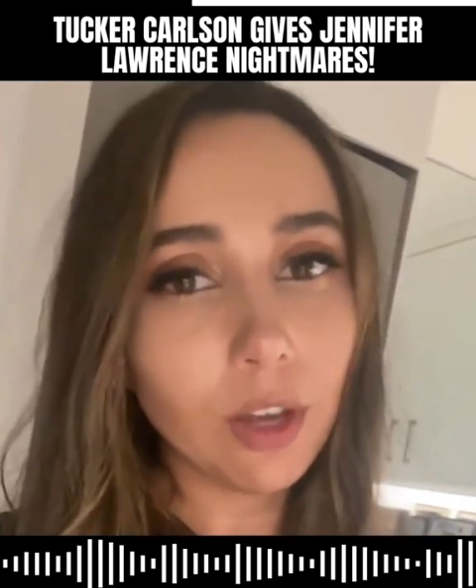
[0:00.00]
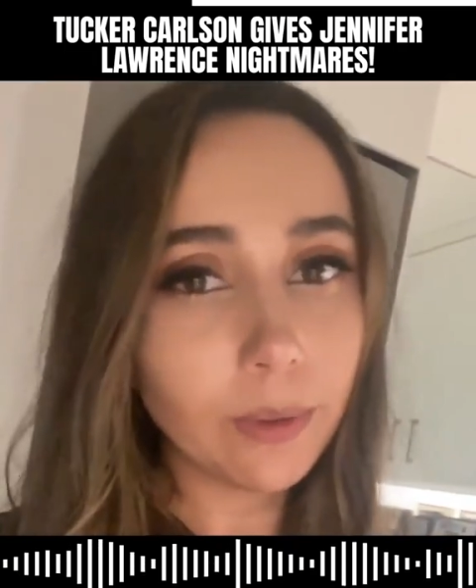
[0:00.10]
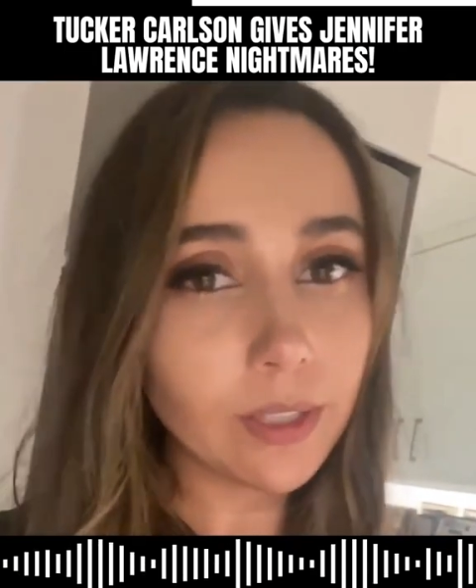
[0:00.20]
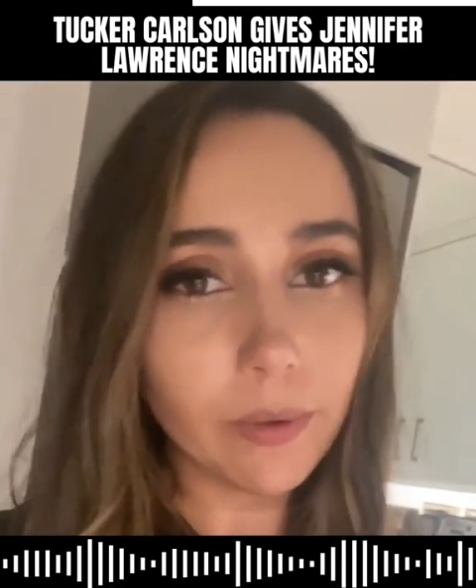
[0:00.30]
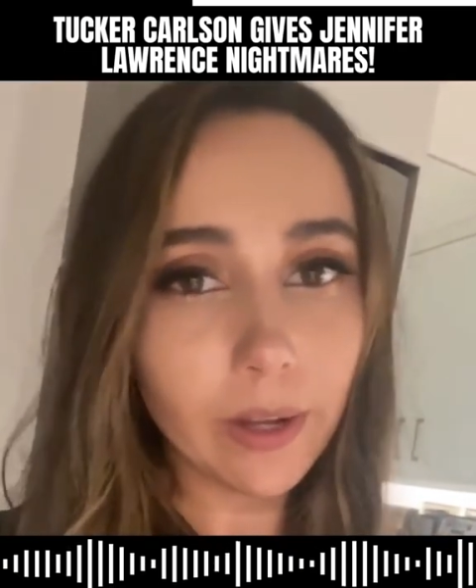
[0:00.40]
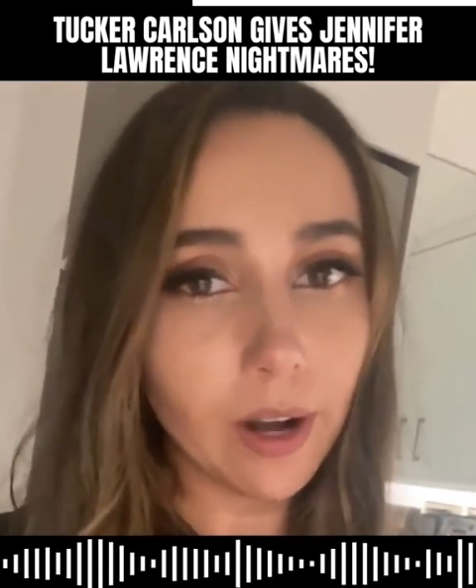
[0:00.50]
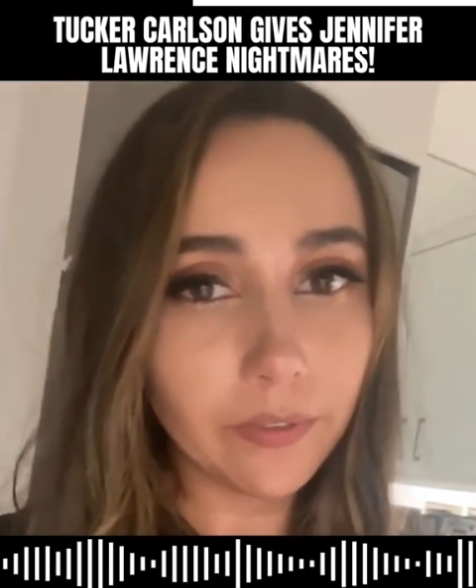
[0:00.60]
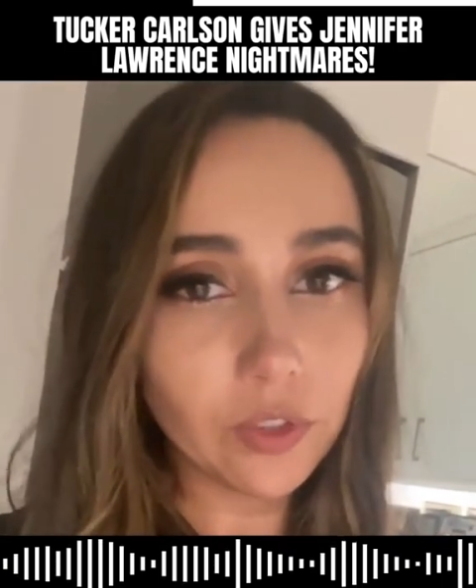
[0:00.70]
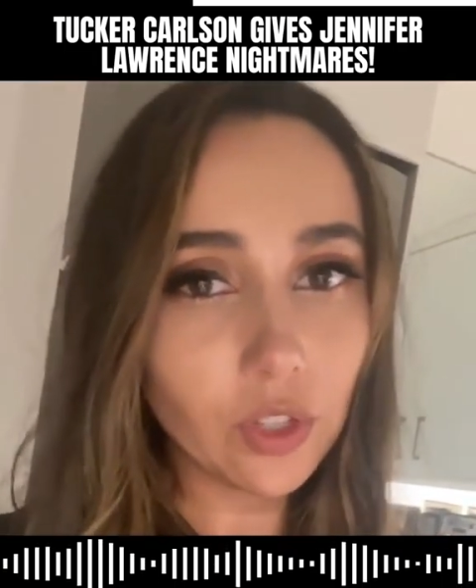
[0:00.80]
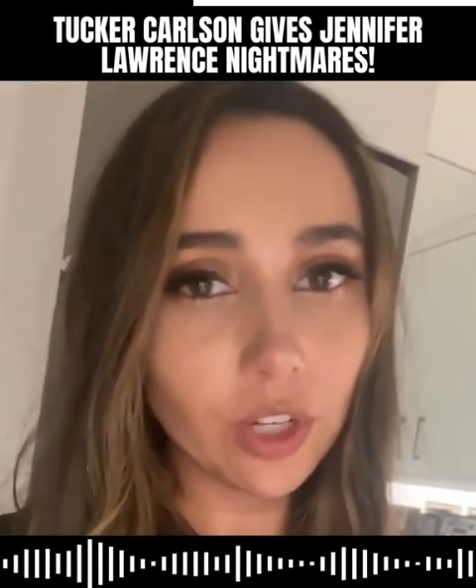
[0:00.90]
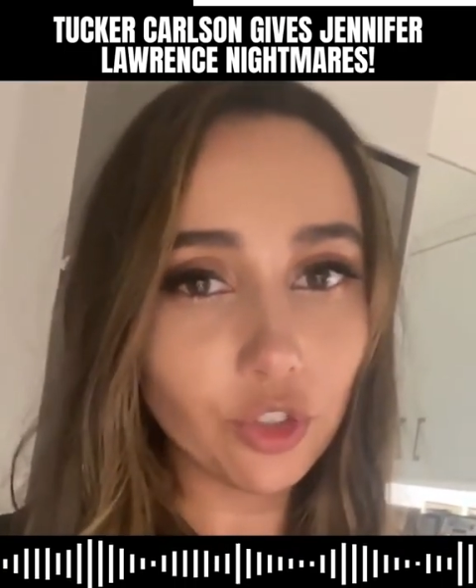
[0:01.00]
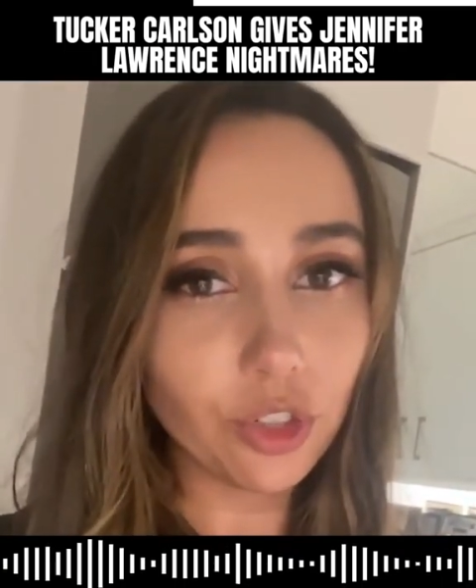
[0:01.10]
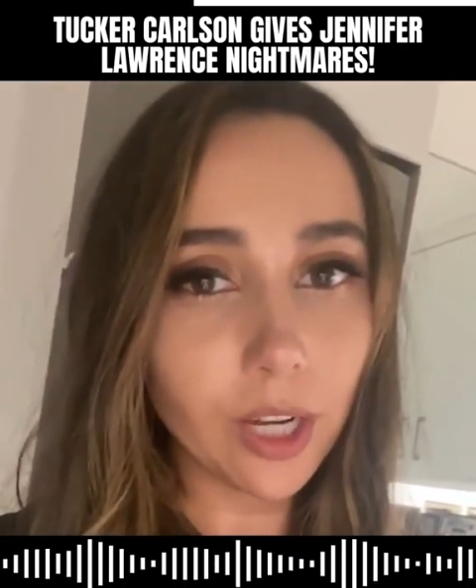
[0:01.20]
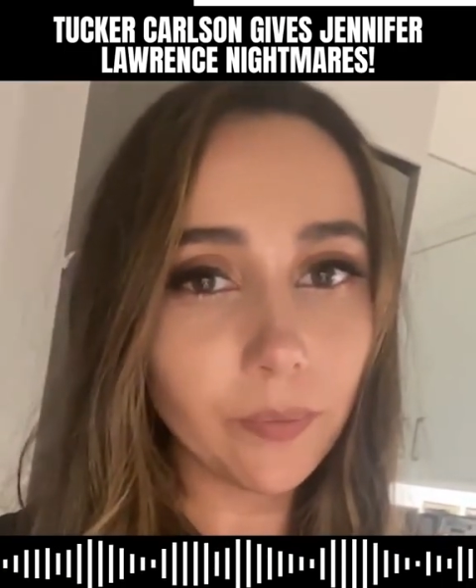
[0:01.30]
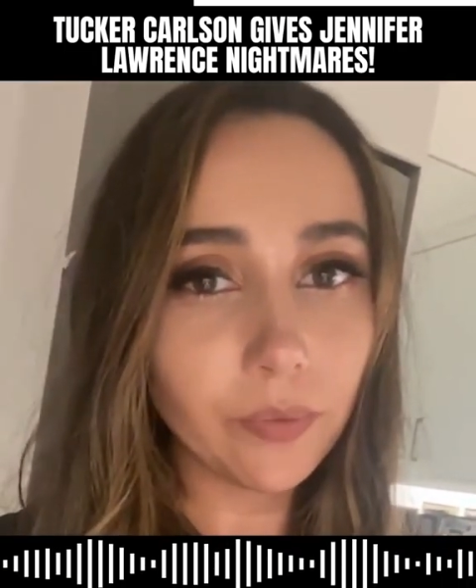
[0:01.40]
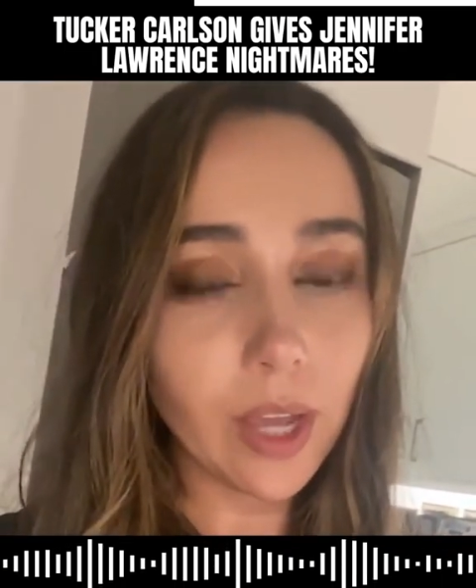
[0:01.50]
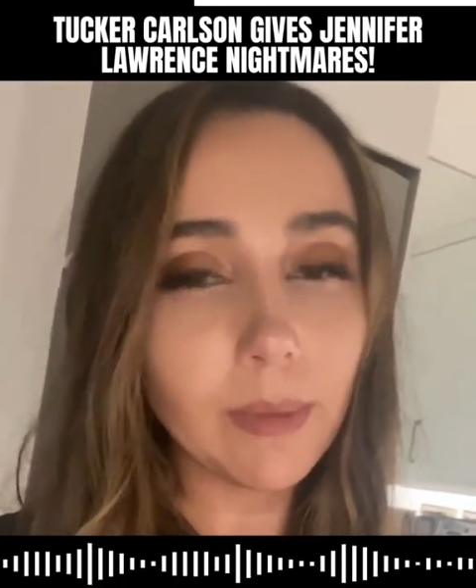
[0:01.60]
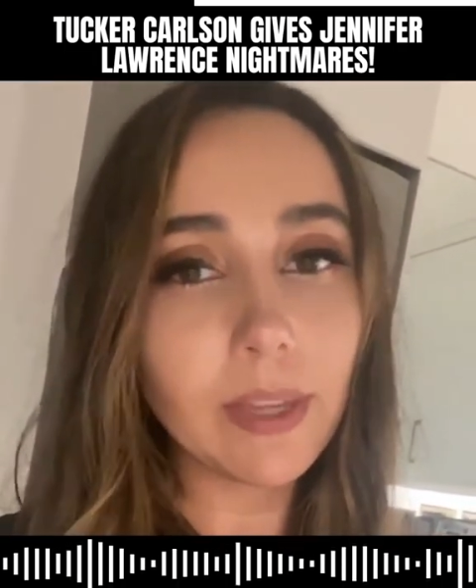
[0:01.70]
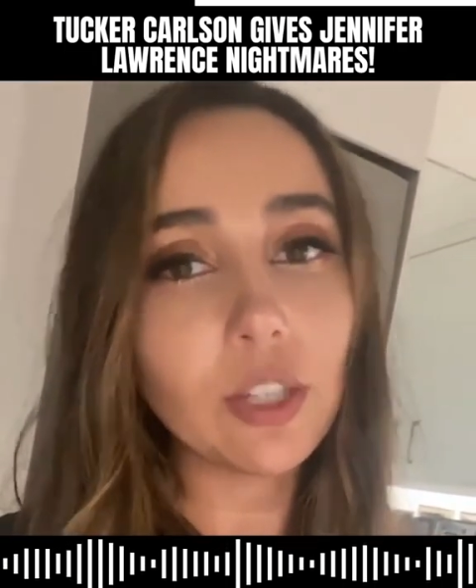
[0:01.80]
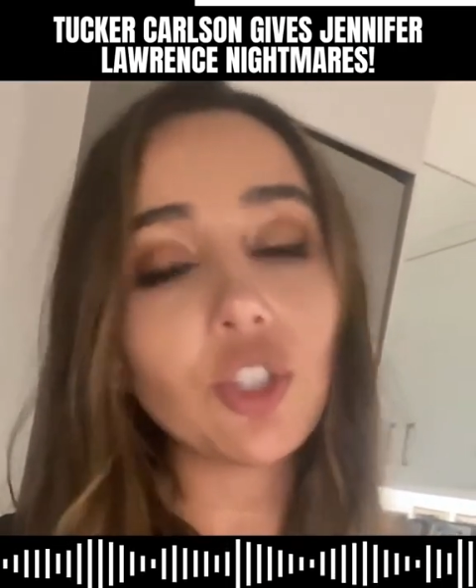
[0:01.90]
know what's going on in this country.
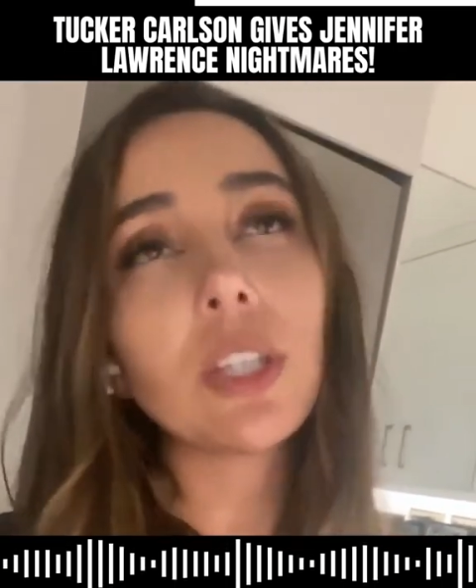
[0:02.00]
I mean,